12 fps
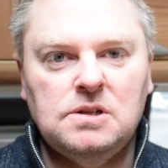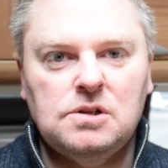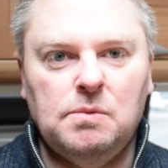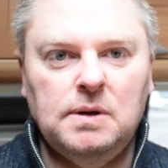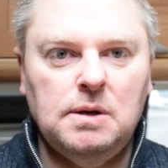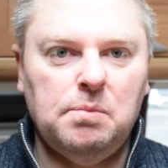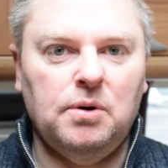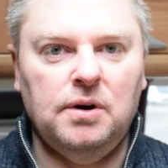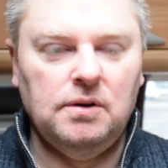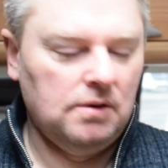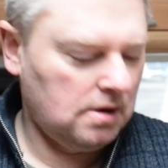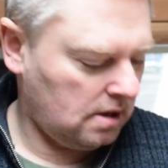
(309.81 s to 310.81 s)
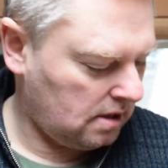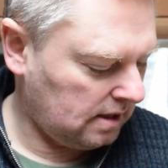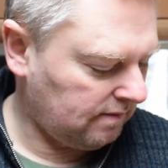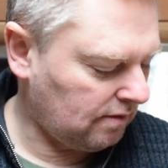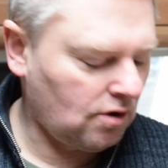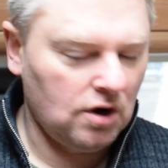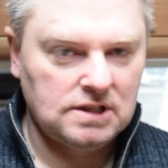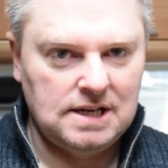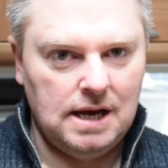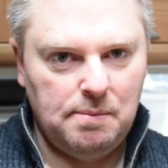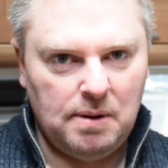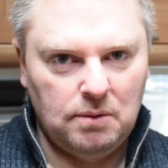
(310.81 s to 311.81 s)
So when you put it, if you've got a
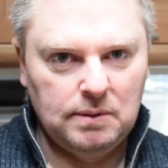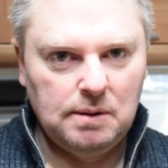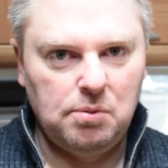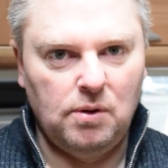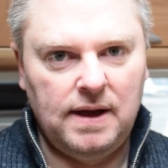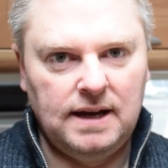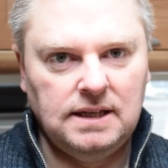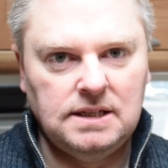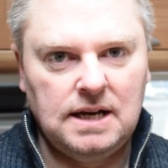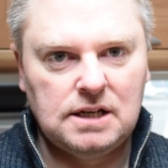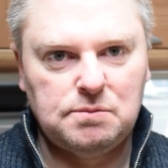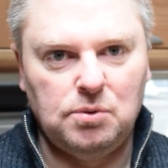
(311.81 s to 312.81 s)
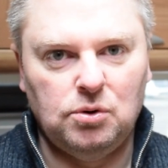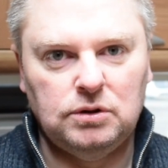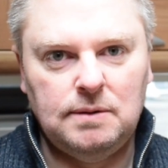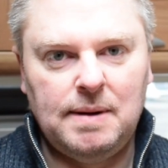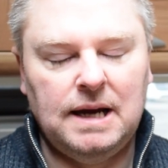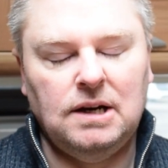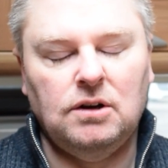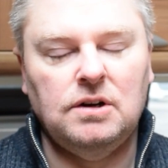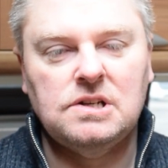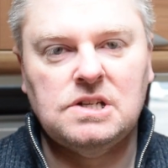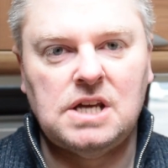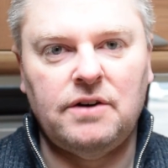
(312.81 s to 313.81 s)
TyrePal, when you put that in your dashboard, they might not
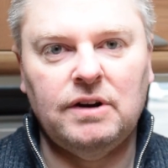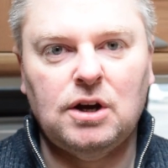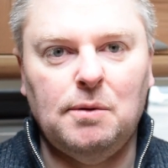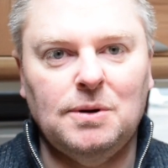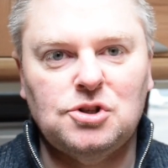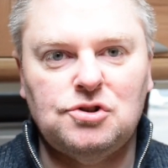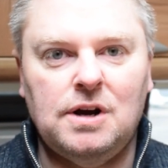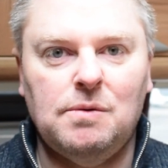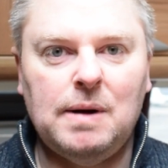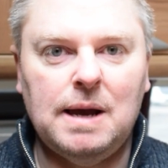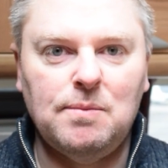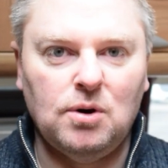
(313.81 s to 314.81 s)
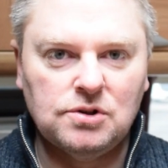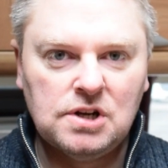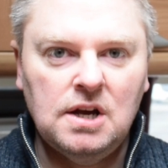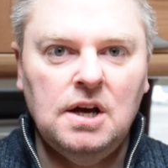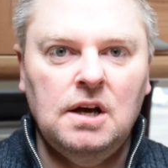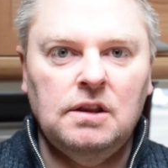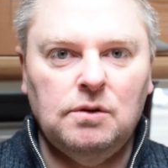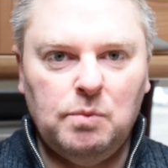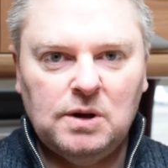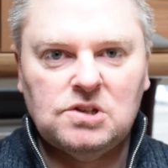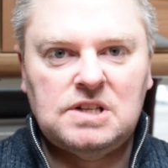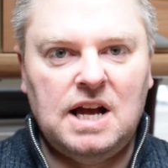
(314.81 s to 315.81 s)
necessarily come on straight away, but as the
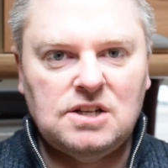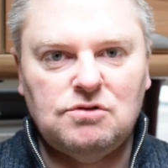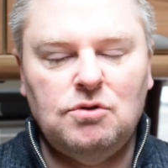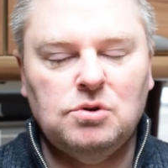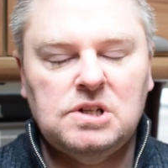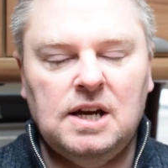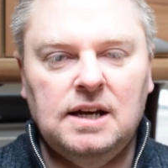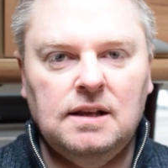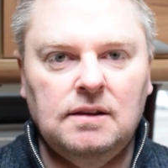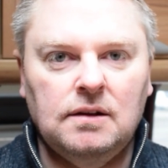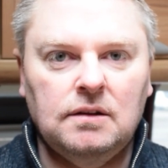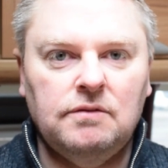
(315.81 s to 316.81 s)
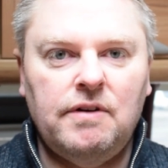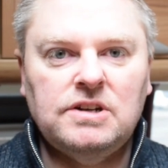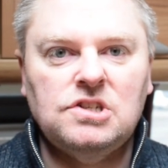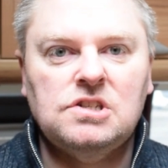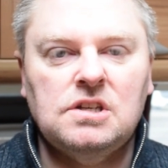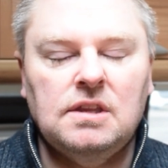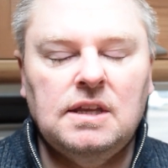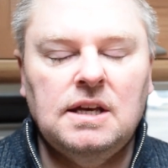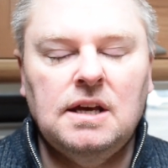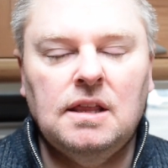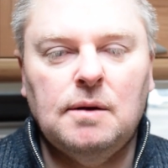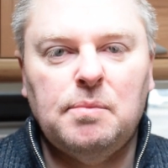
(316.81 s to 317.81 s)
wheels start to rotate, they'll register
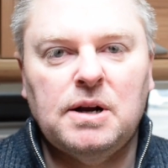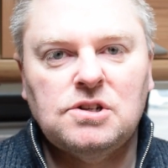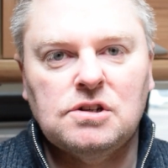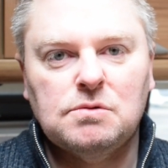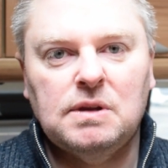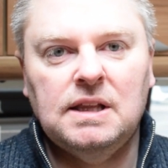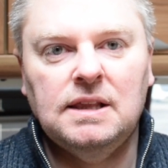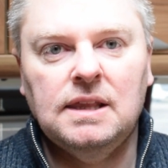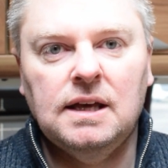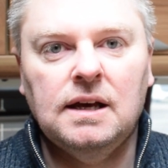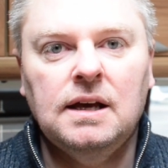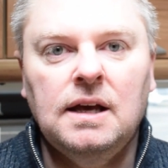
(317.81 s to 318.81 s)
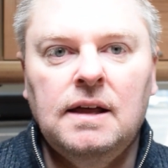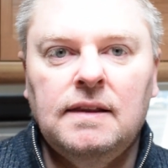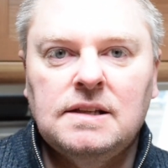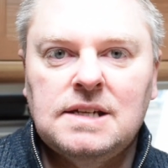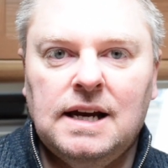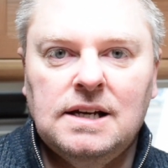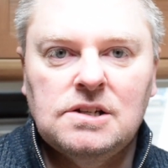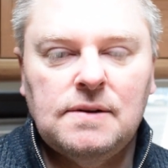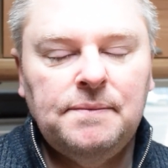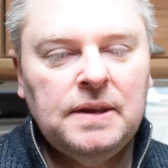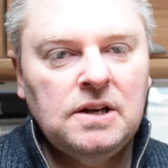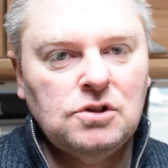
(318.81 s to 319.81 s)
the pressures within the tyres.
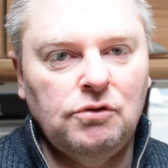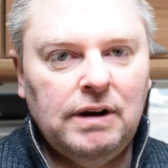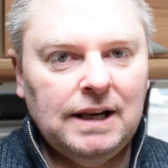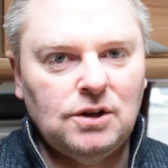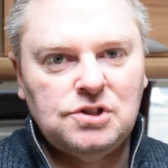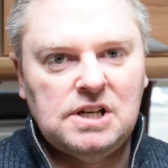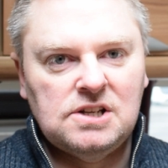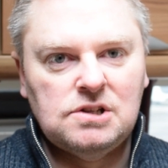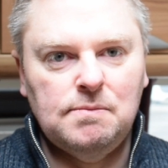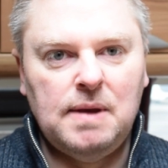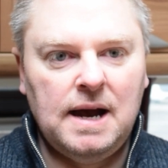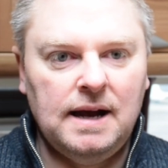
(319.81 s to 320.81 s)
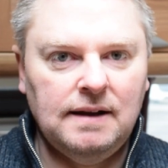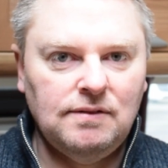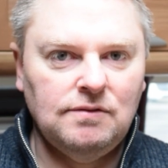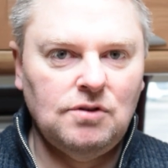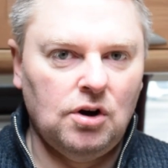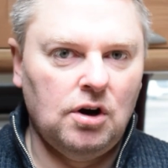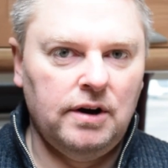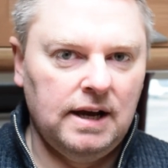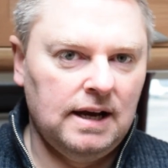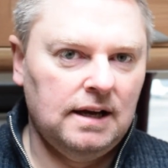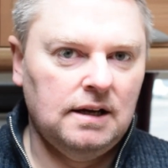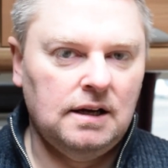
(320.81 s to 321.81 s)
So a really good system that. If you've not got
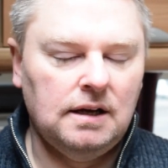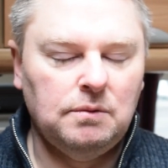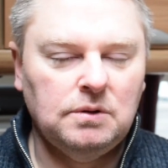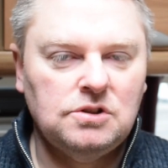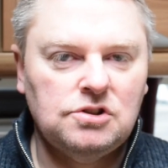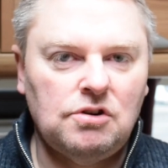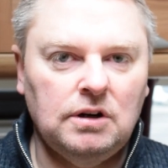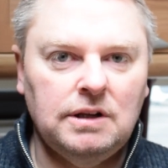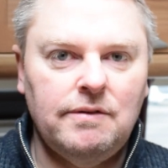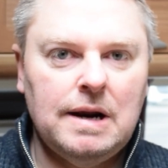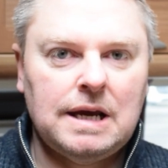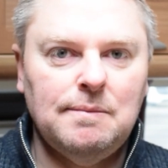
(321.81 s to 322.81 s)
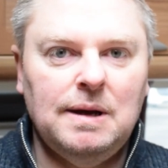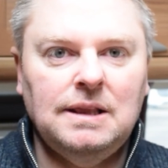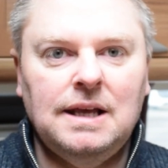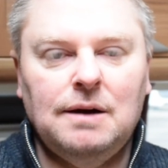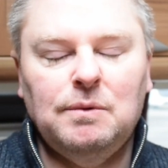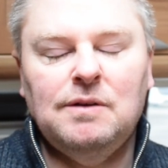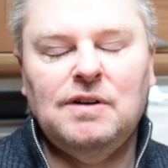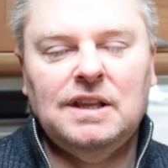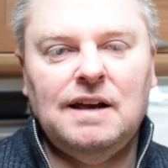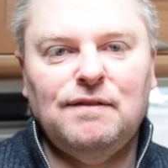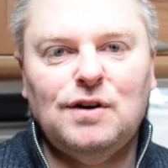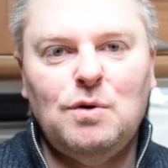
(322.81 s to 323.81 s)
it, I would strongly recommend that. We've had
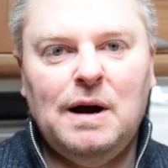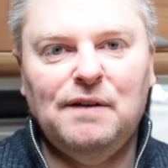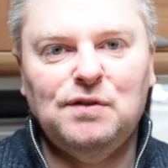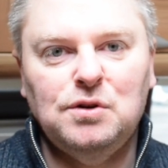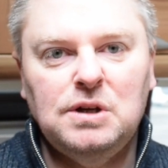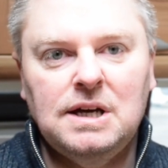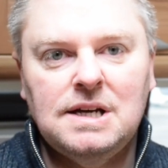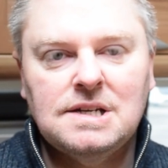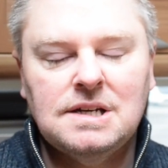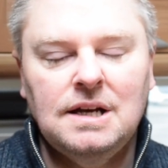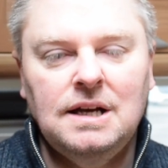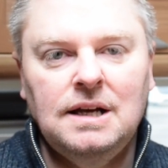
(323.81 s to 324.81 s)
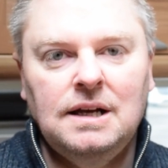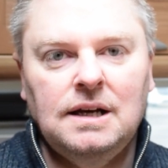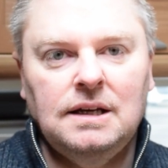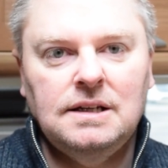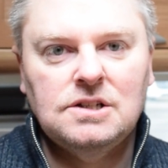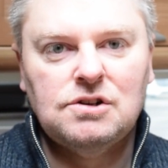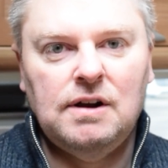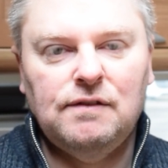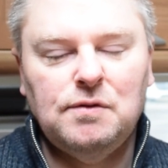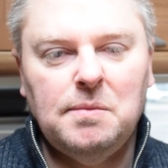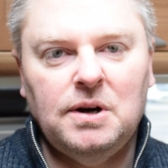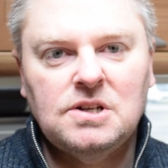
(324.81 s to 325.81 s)
that for quite a few years and it's
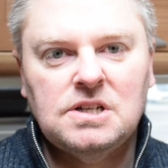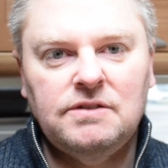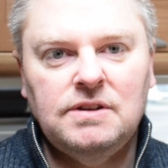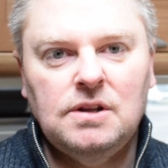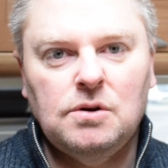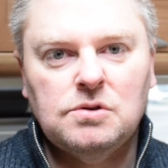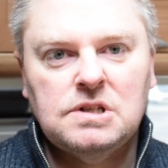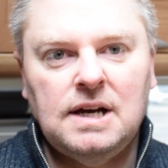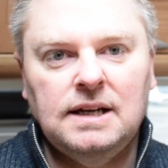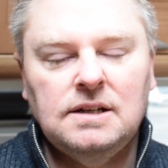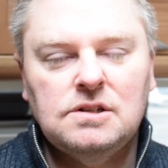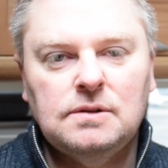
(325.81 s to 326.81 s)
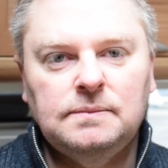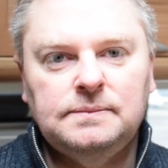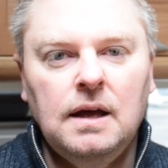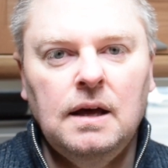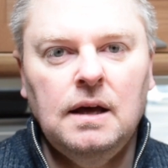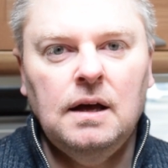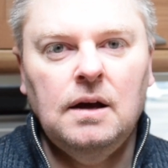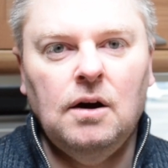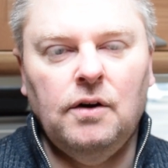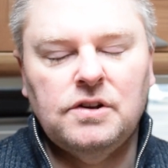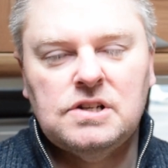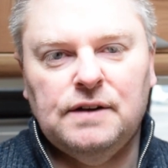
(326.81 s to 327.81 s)
great for monitoring those tyres.
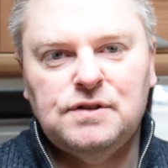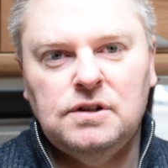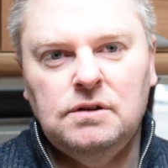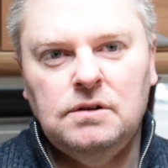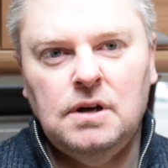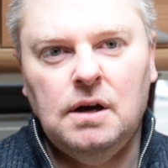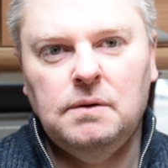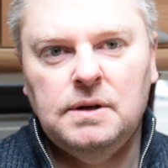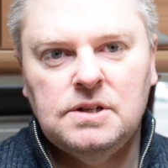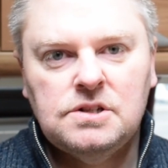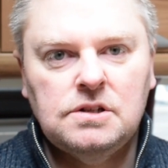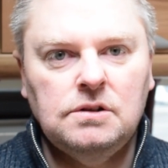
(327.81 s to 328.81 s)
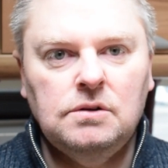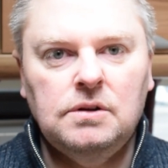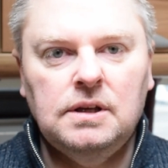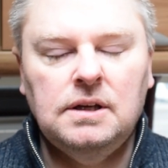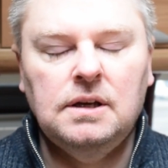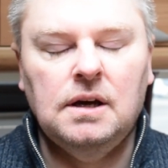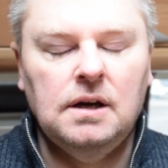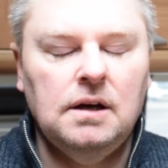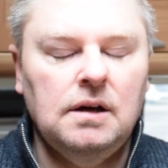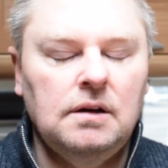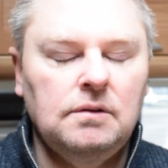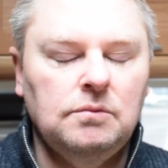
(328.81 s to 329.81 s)
All that's left to do now is to do
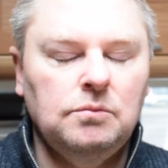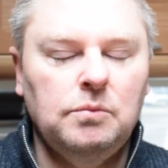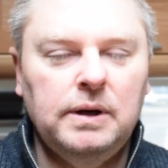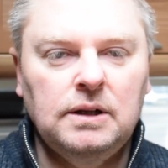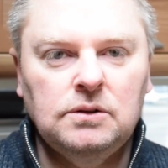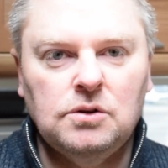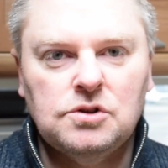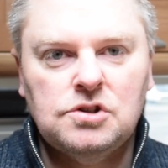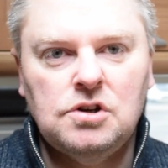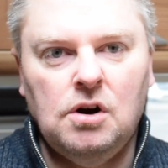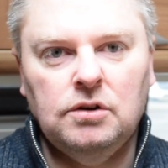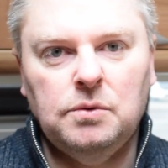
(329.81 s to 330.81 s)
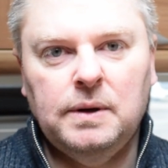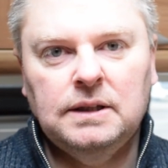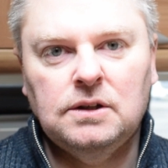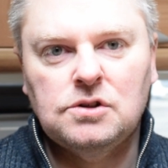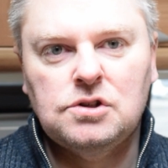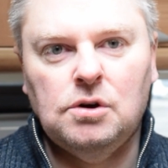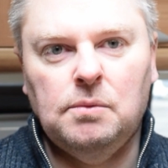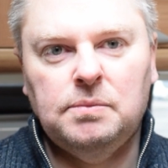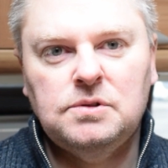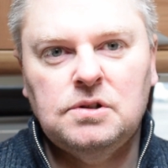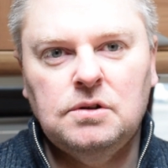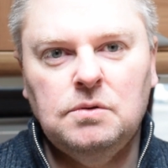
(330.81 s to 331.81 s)
the wheel nuts, torque the wheel nuts up
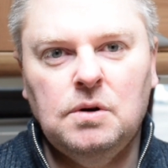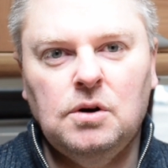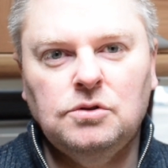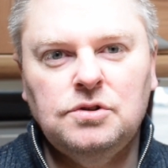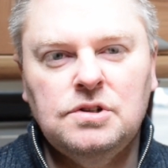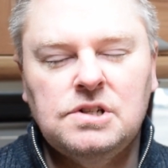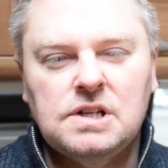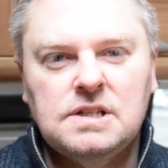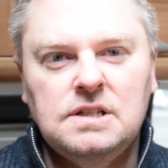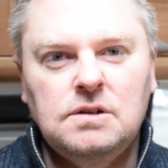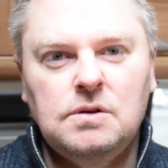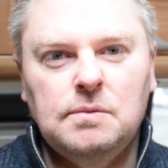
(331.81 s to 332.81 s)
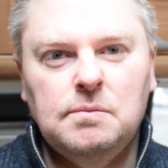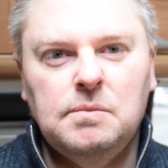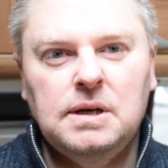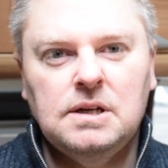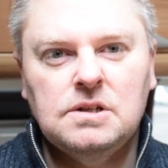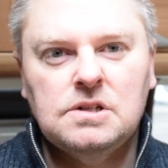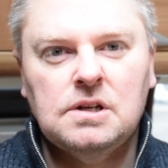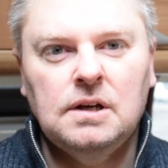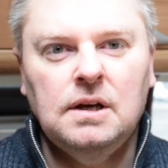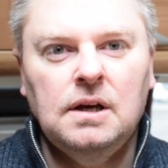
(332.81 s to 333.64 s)
to 160 Newton meters.